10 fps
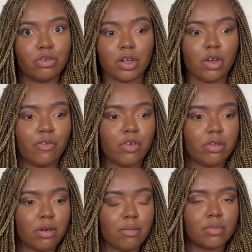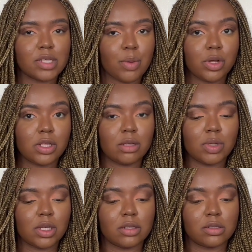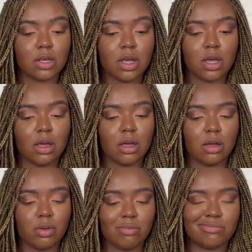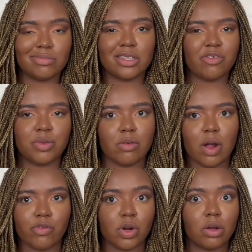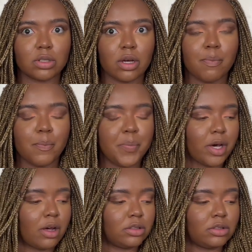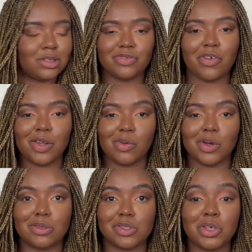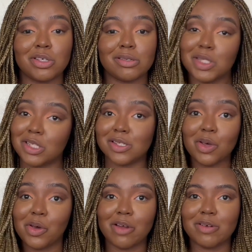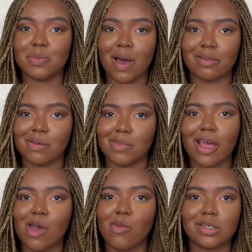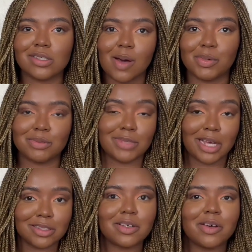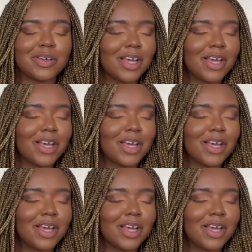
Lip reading: video for them separately, because they've been around for a long time. But just for anyone who's still curious about them, like I was a couple of days ago,